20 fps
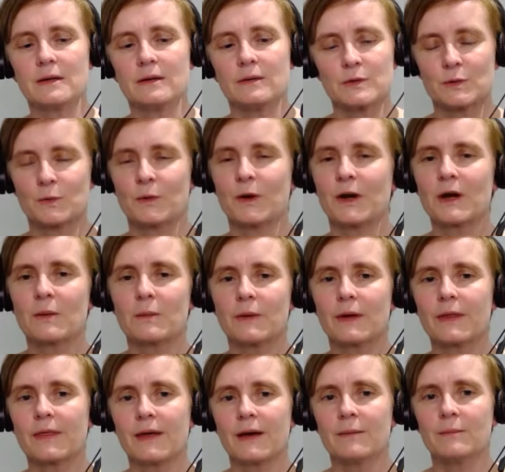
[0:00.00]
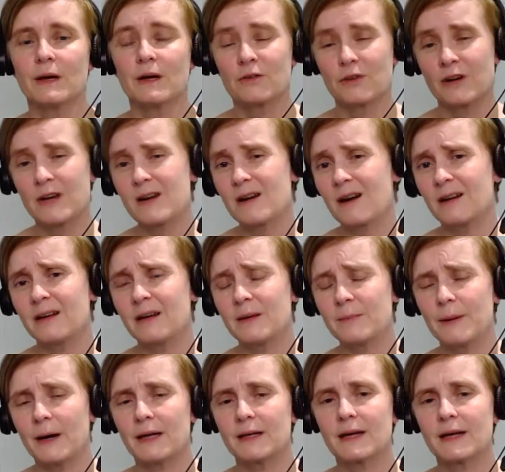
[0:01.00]
was working with a Greek colleague,
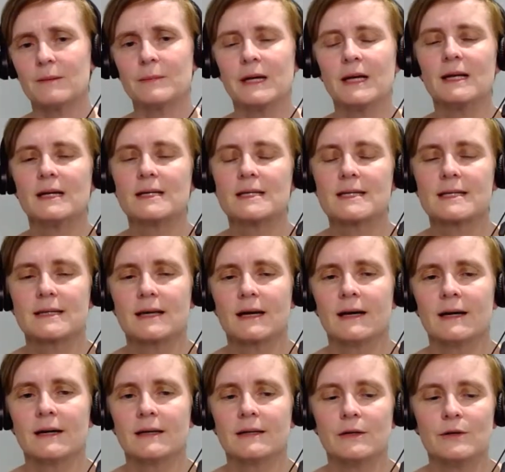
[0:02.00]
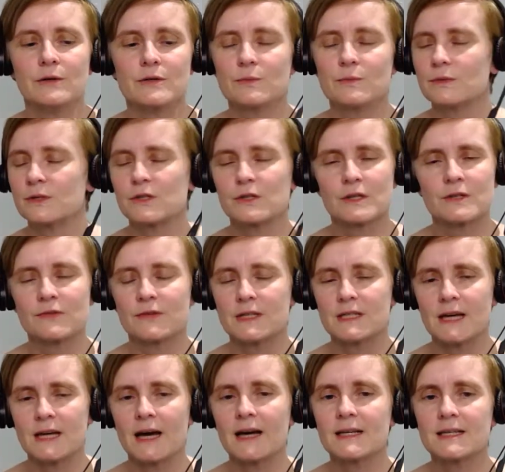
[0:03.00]
Pan Campilis, and who was just
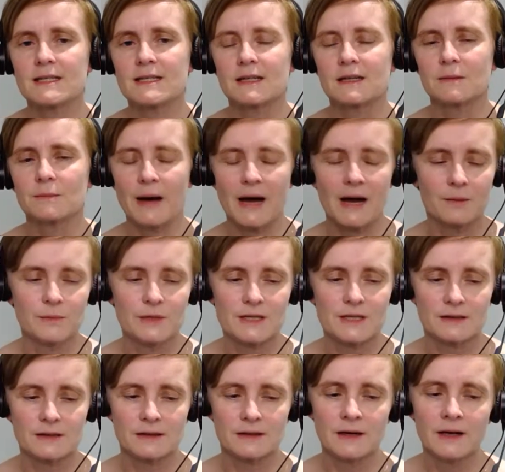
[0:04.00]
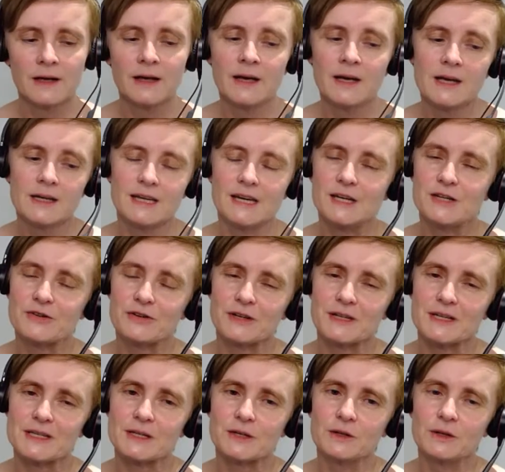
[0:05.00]
fantastic. And Pan was a teacher
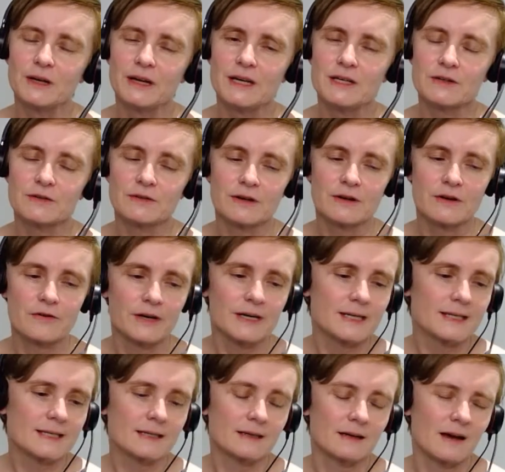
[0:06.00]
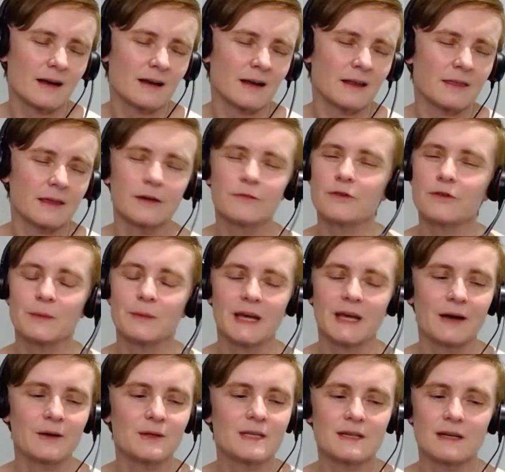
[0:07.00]
and a school leader in Greece, and I think from the
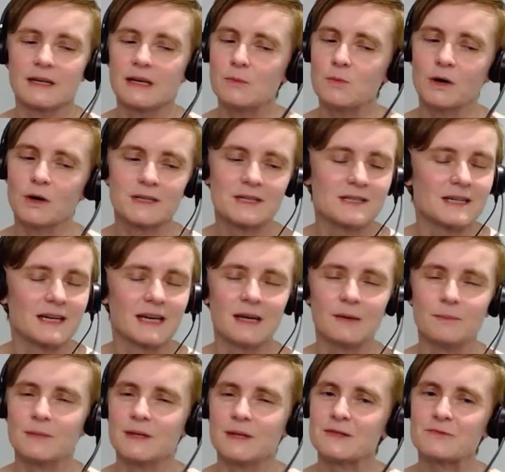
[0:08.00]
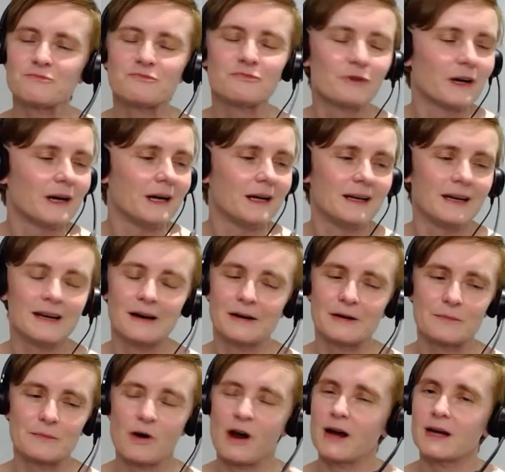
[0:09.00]
outset he wanted to keep this really
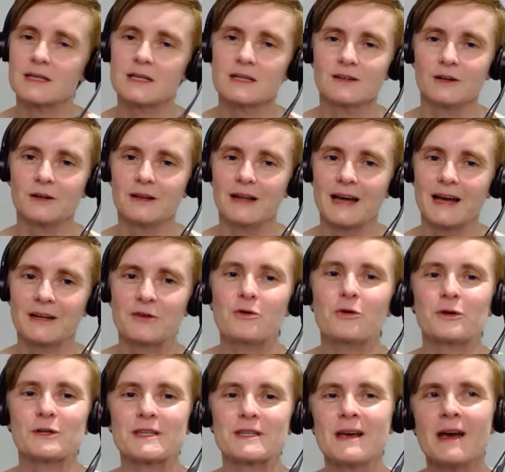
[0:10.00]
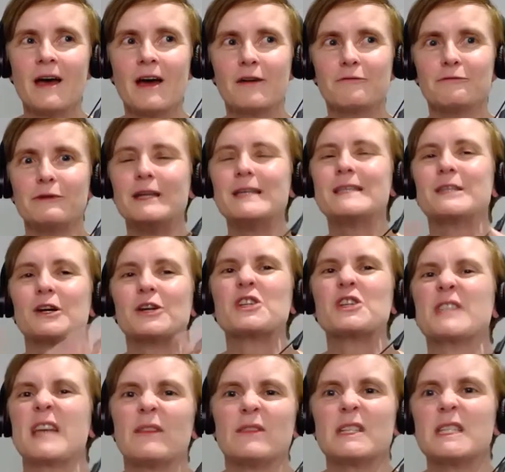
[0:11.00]
kind of practical. And of course,
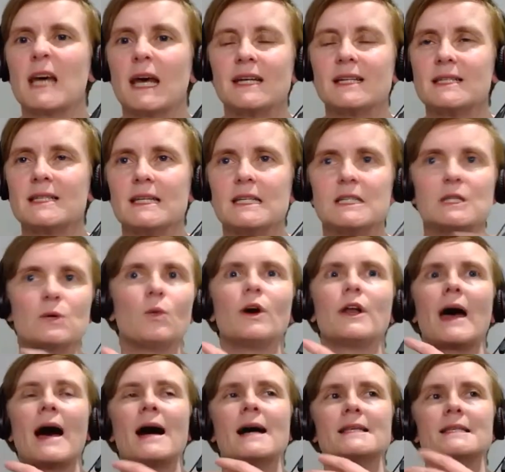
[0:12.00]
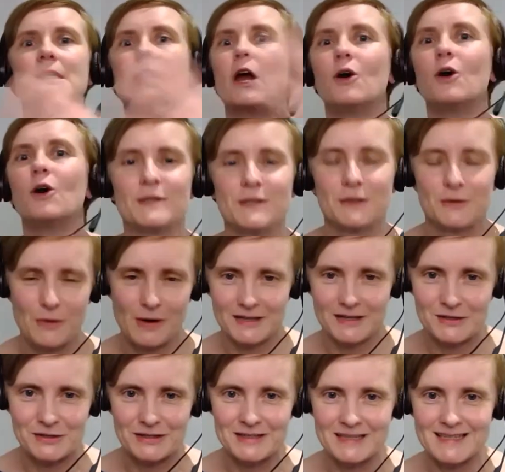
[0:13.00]
researchers have a tendency to want to ask loads of
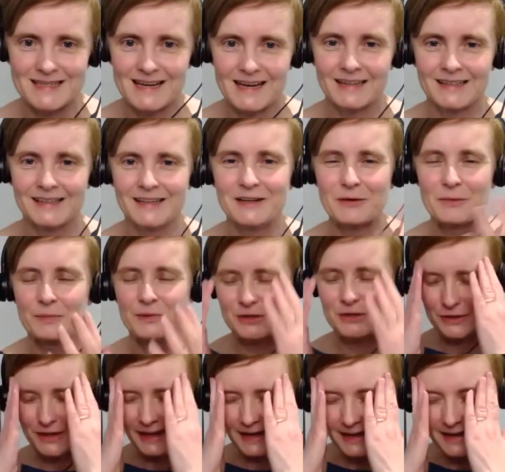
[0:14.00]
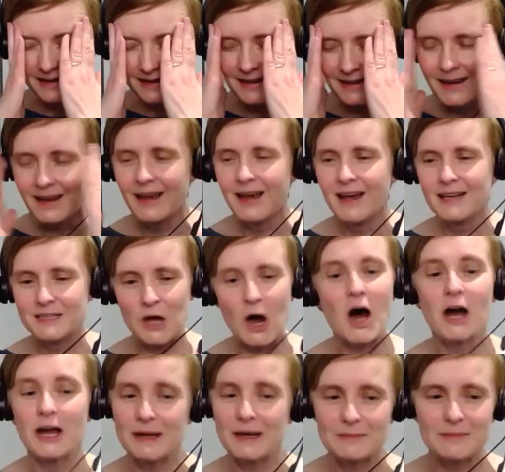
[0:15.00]
questions, and you know, but you're thinking
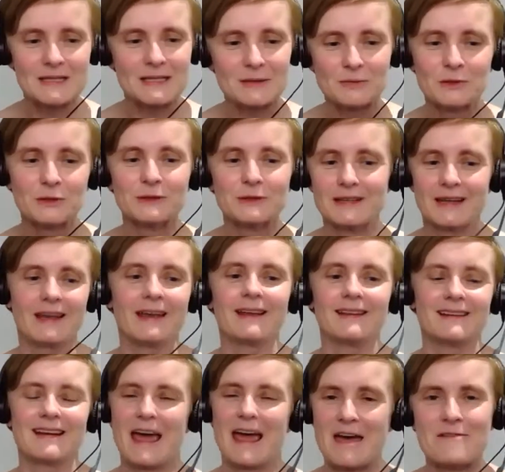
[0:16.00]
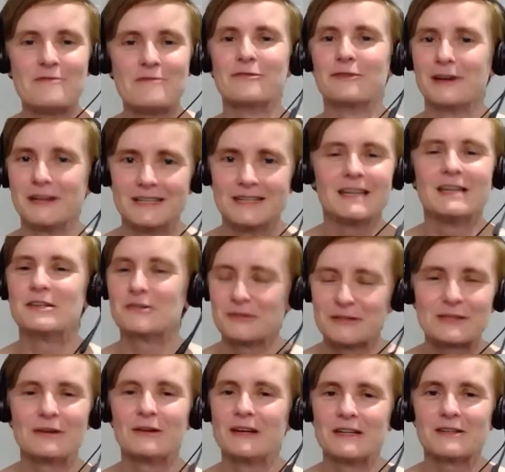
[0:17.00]
time is the one thing that every teacher
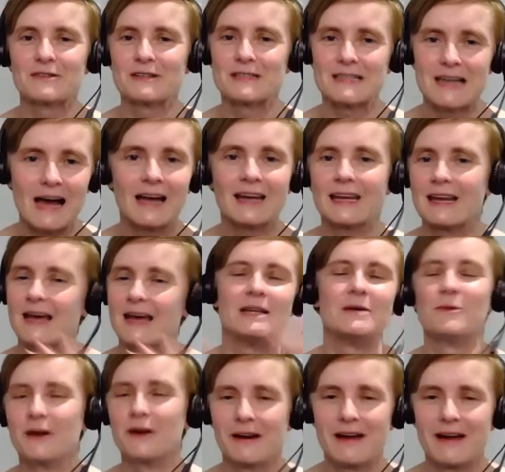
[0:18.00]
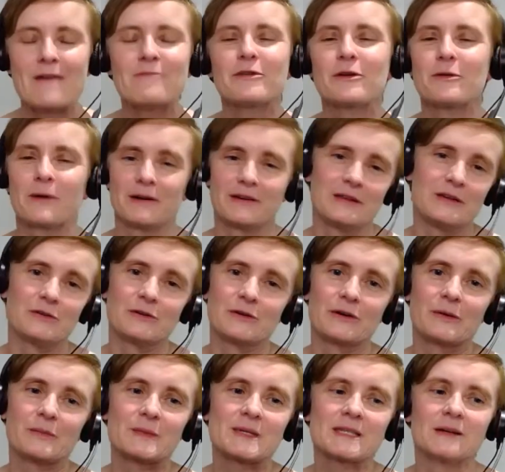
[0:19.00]
and school leader is lacking everywhere in
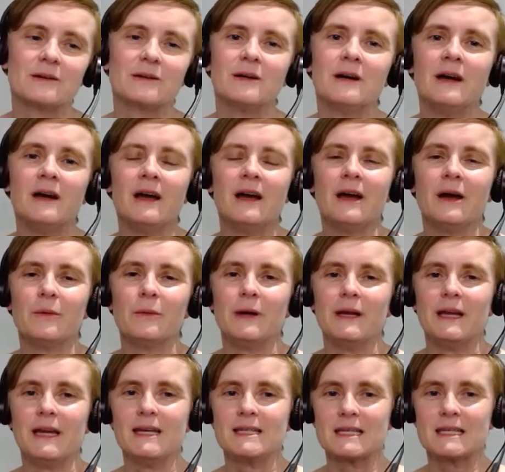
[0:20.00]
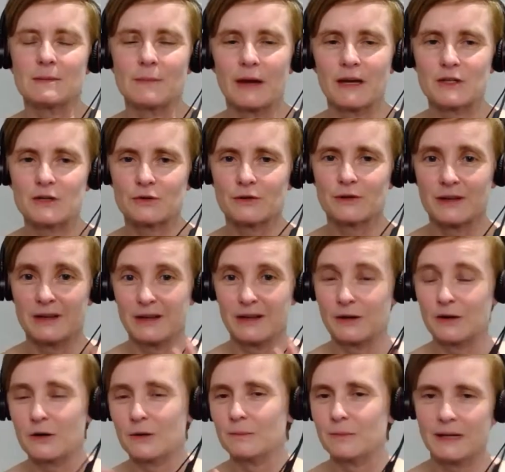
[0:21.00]
Europe. So we needed to make sure that you
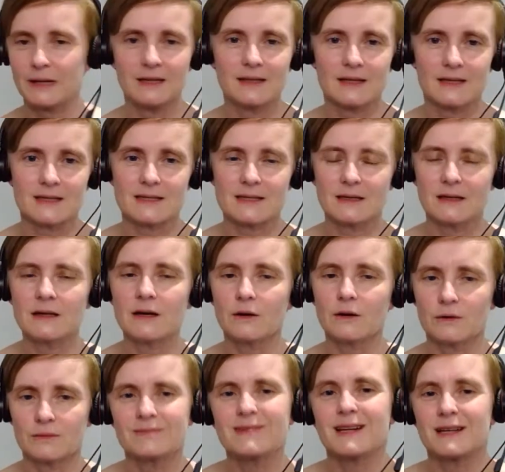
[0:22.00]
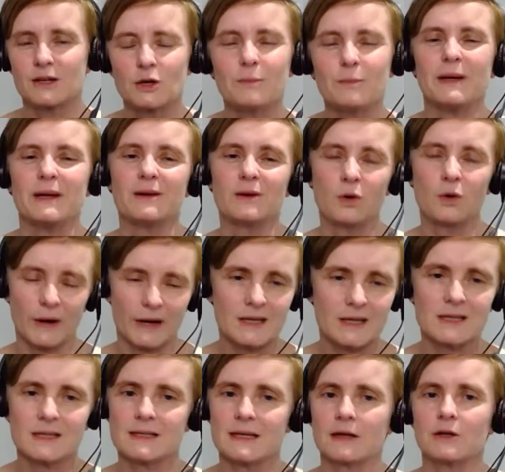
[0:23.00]
could complete this, you know, that it could be quick
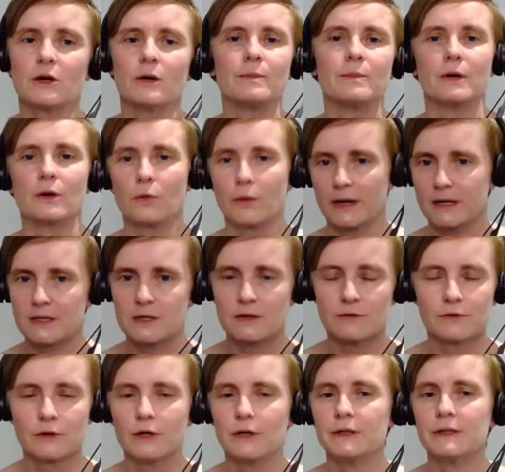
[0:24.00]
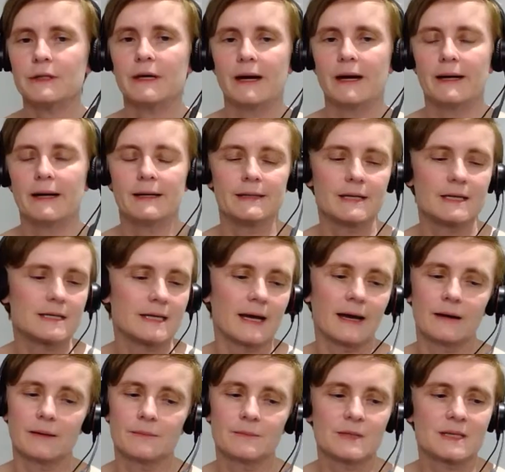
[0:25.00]
to set up and quick to run. And
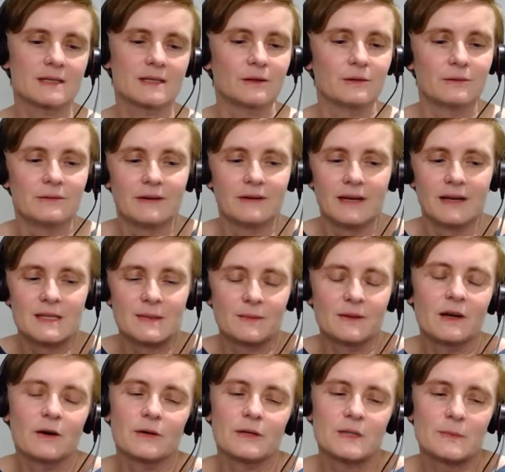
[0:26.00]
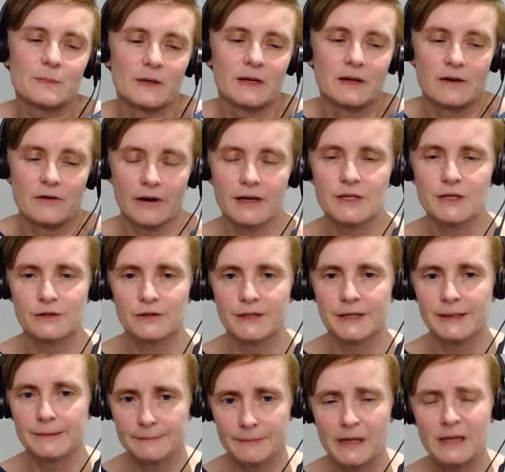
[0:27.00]
yeah, so it's been a great
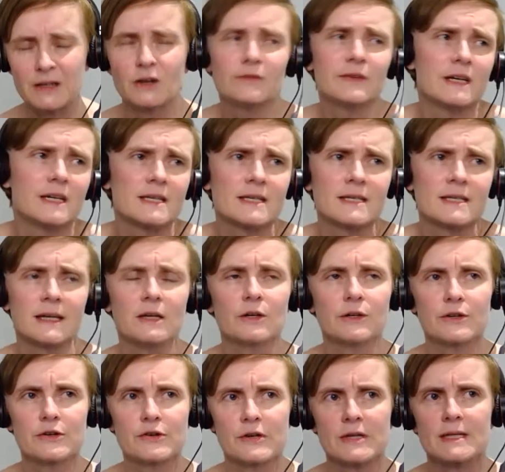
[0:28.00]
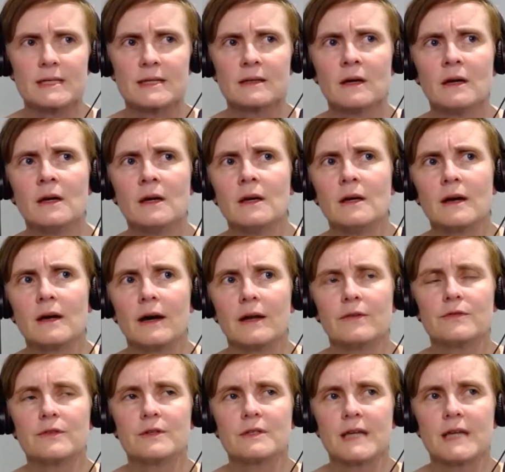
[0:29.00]
journey, and lovely to see countries kind
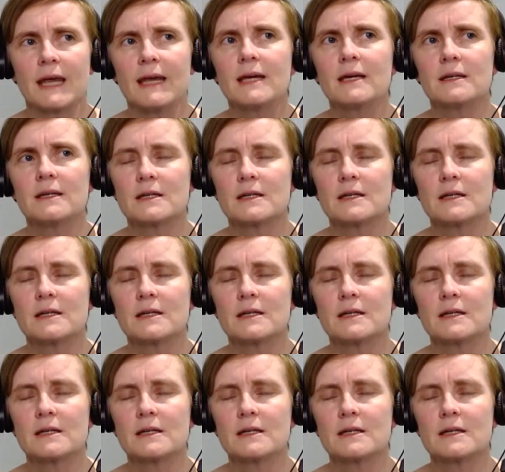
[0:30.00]
of taking